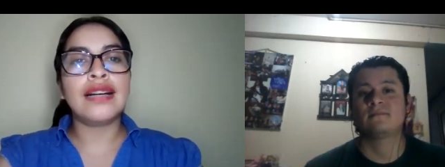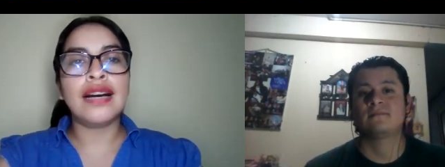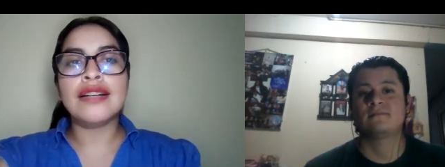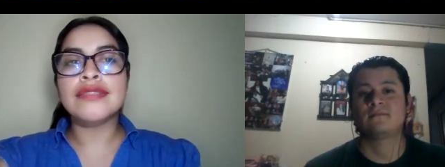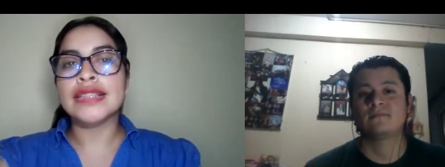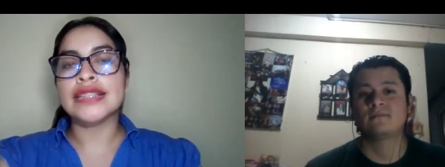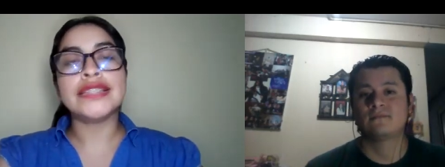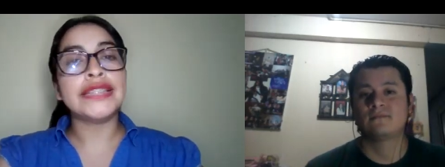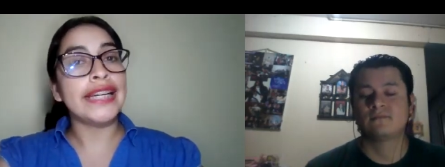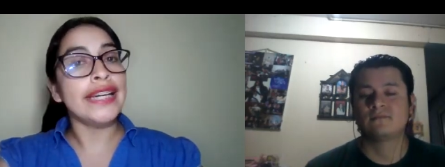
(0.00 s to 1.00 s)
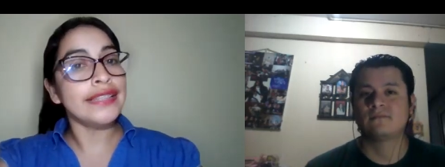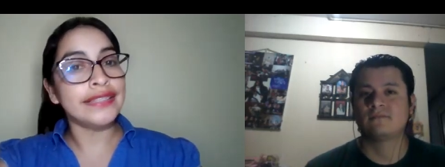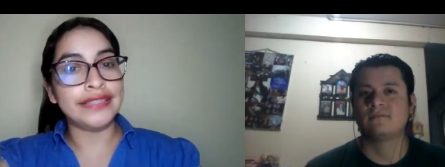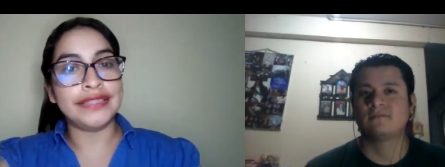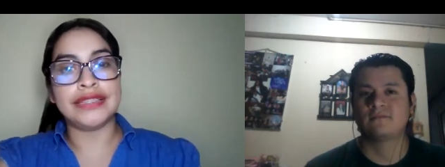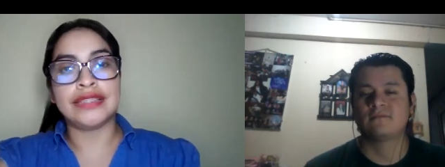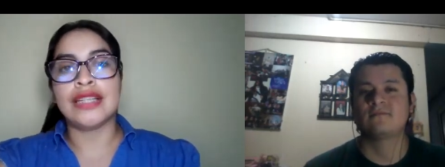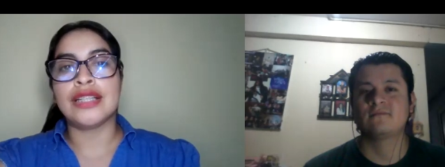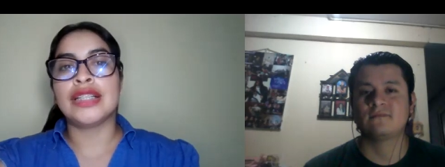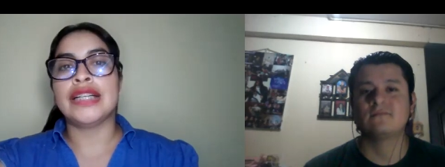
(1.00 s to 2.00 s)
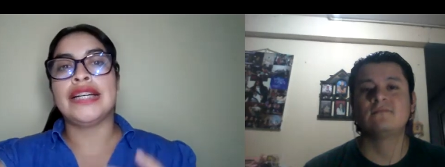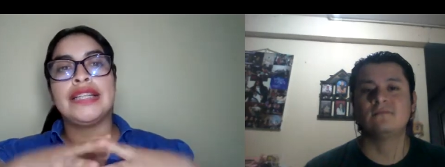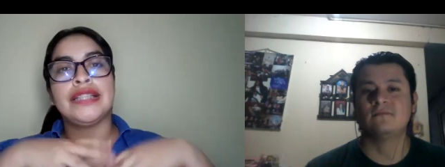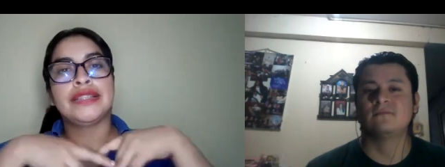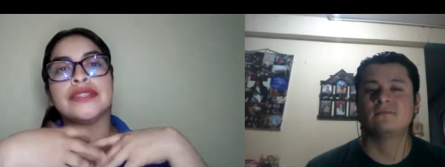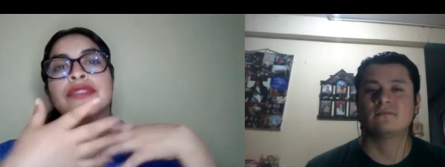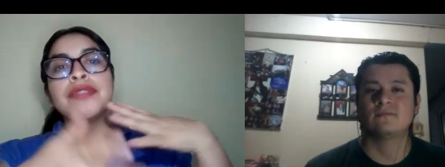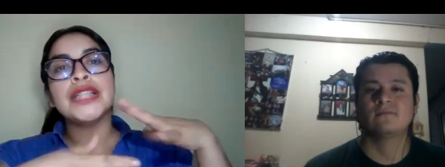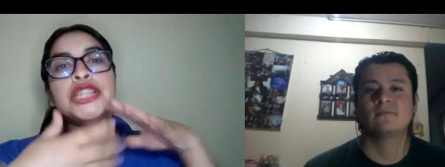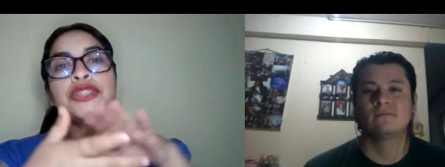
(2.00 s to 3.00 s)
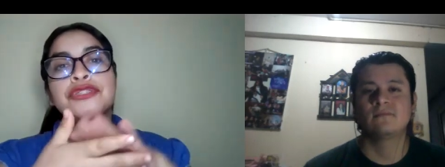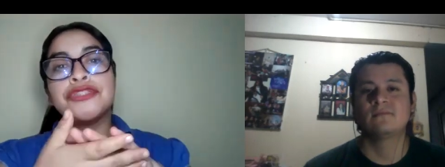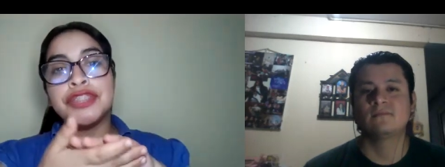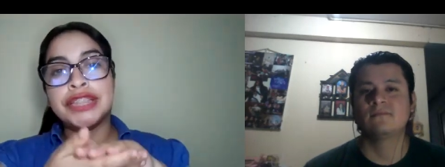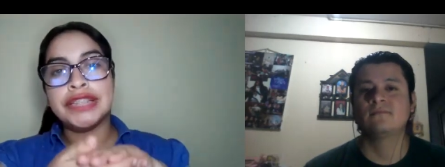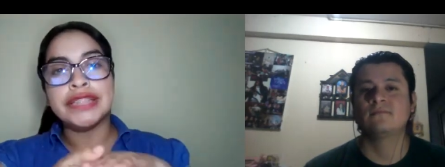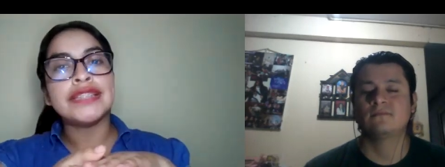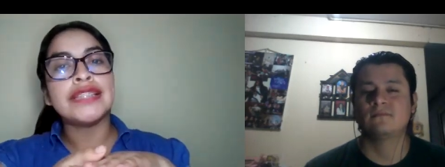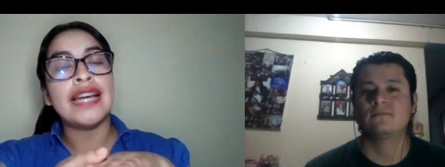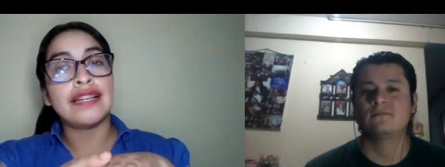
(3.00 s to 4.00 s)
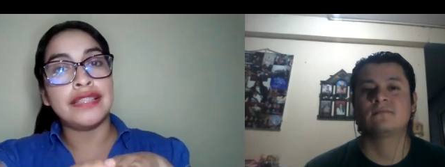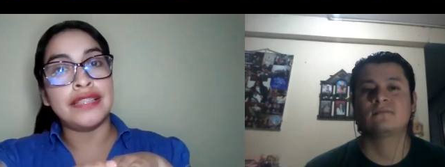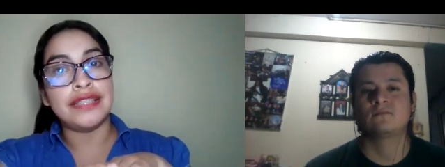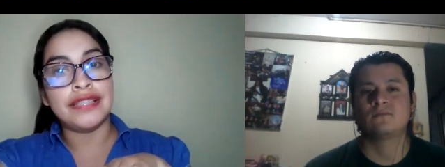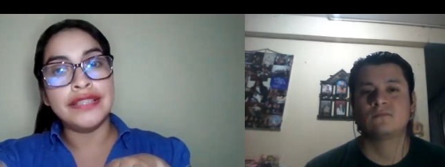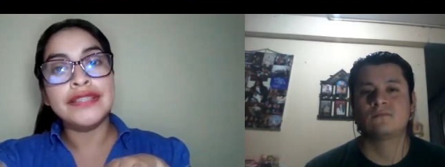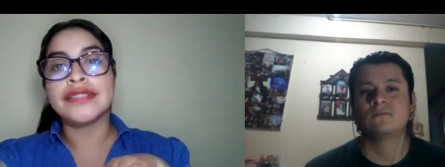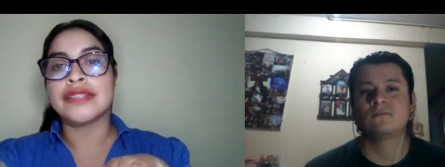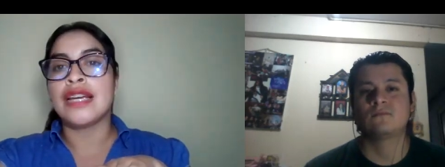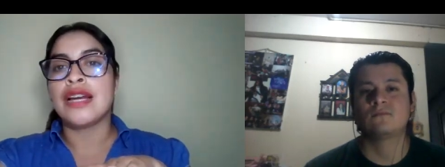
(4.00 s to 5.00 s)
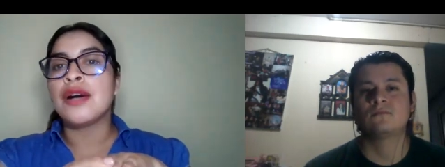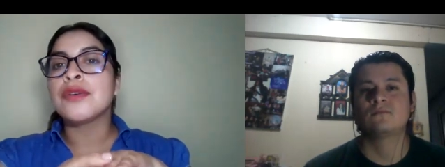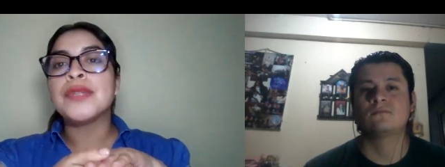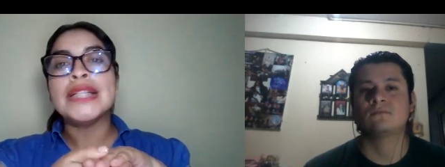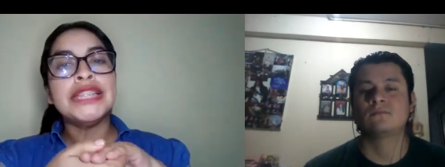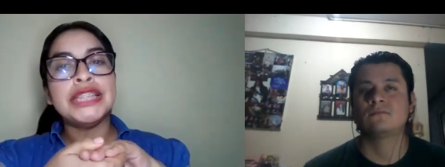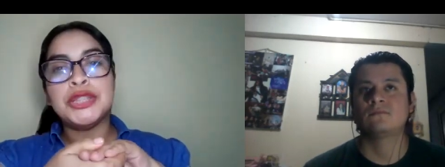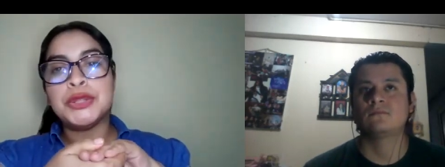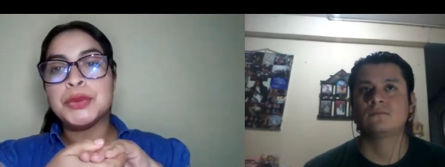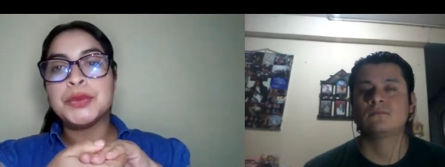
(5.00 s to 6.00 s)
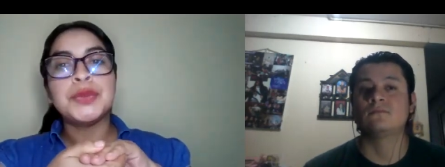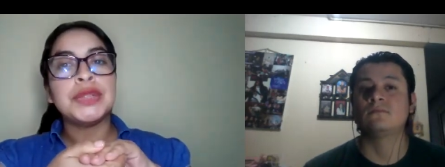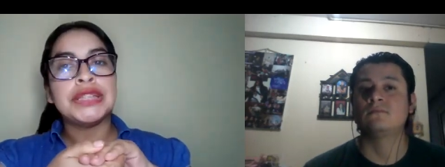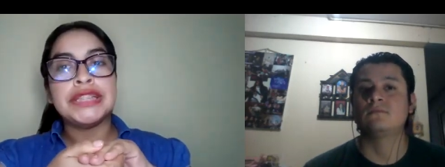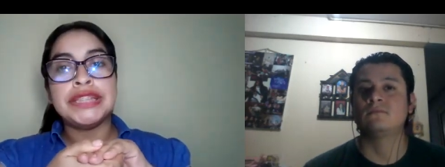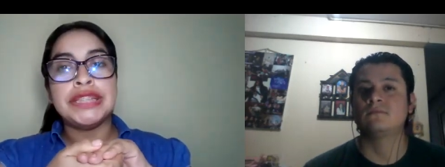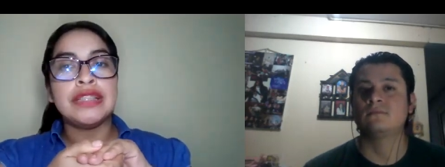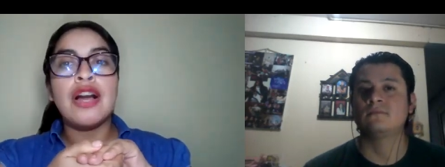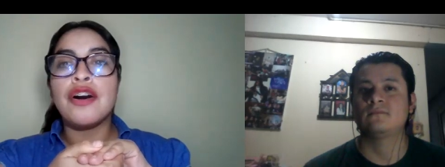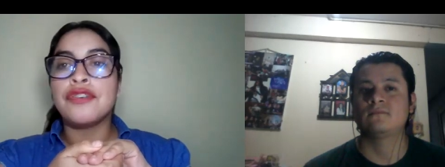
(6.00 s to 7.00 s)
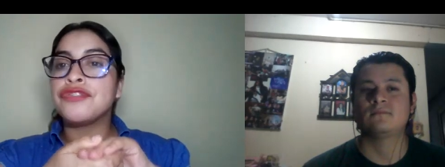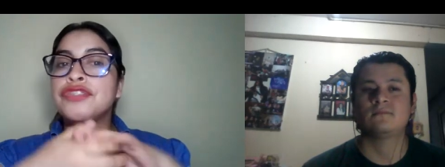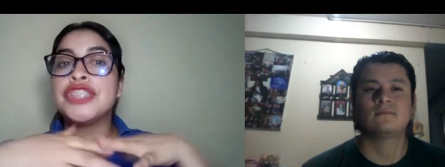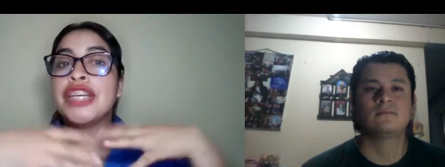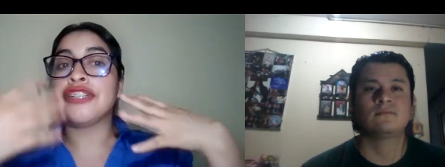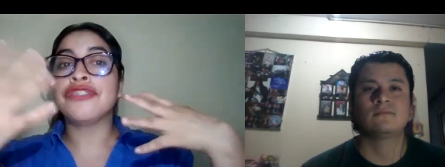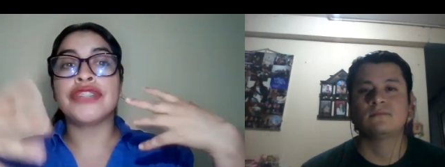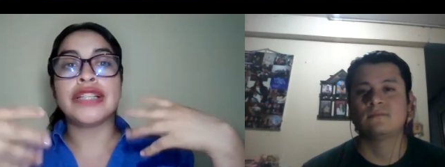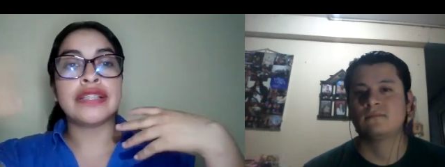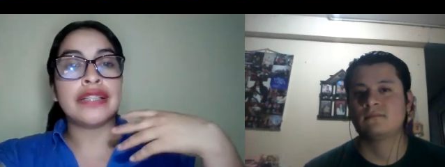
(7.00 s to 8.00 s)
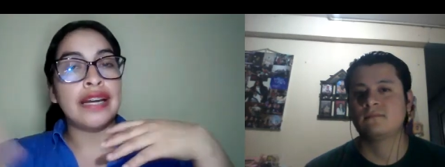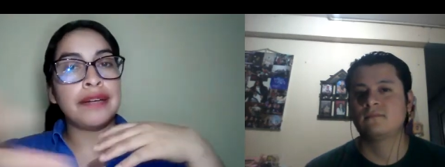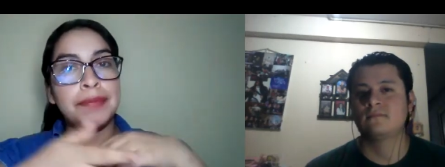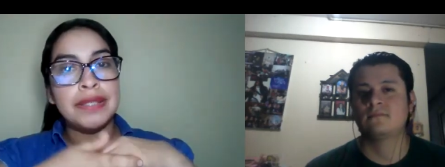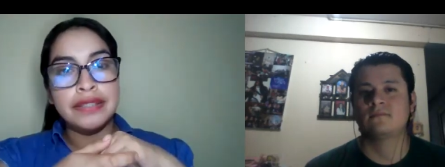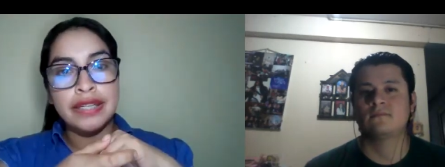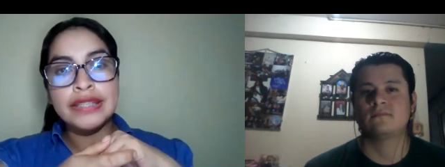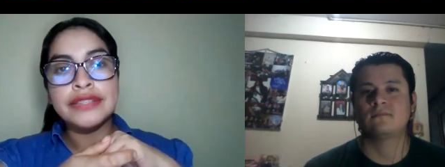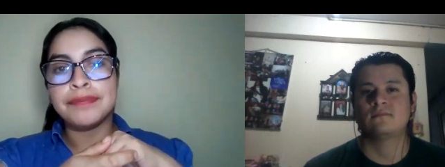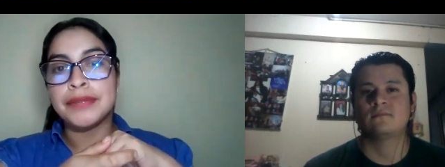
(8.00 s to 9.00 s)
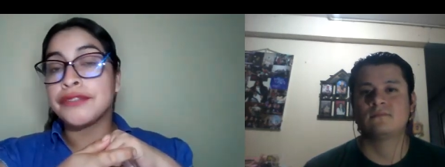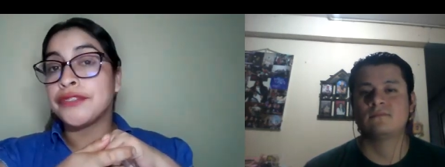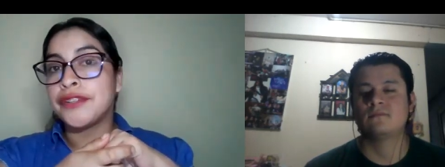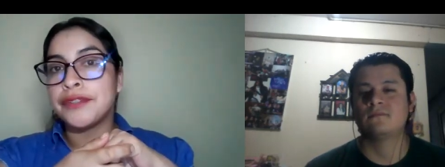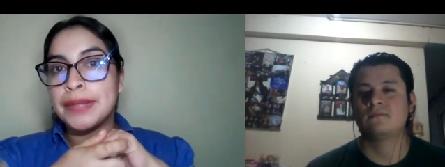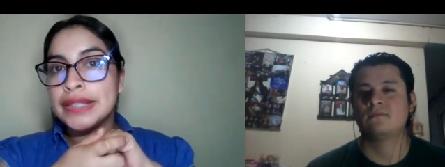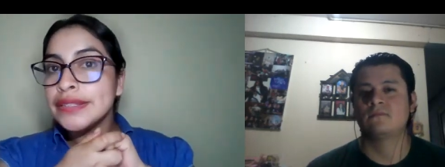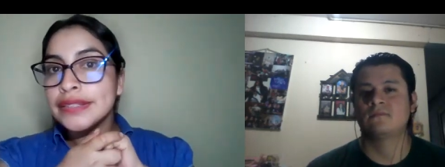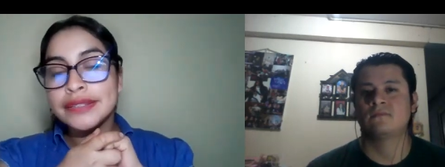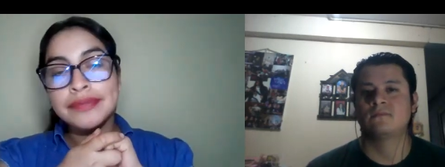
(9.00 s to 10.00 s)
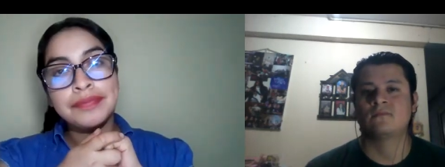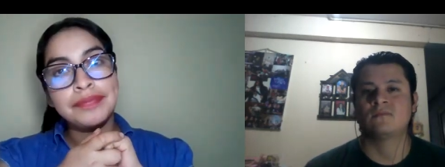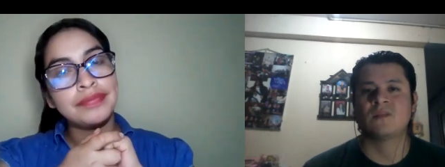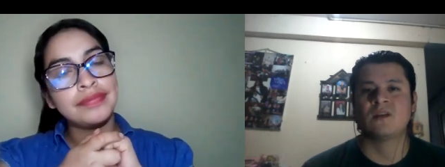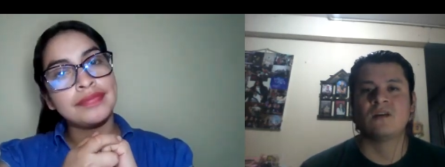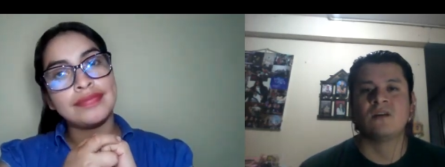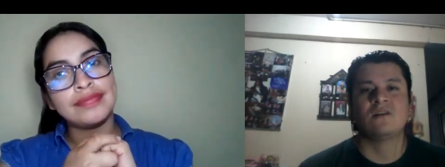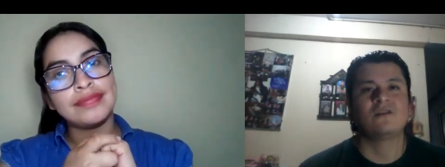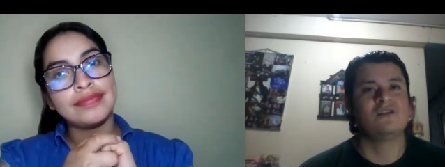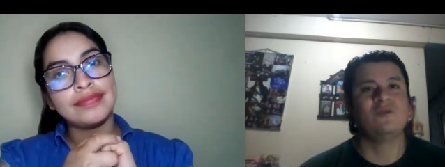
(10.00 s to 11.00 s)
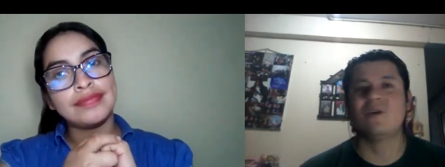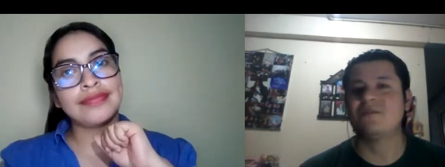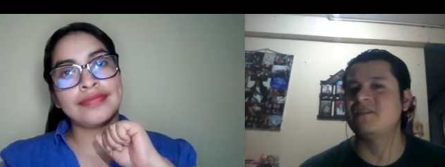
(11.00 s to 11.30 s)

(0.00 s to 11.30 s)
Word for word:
Speaker 1: How exciting! Uh, when you first saw it, what did you dream of Jennifer Carpenter's performance?
Speaker 2: She was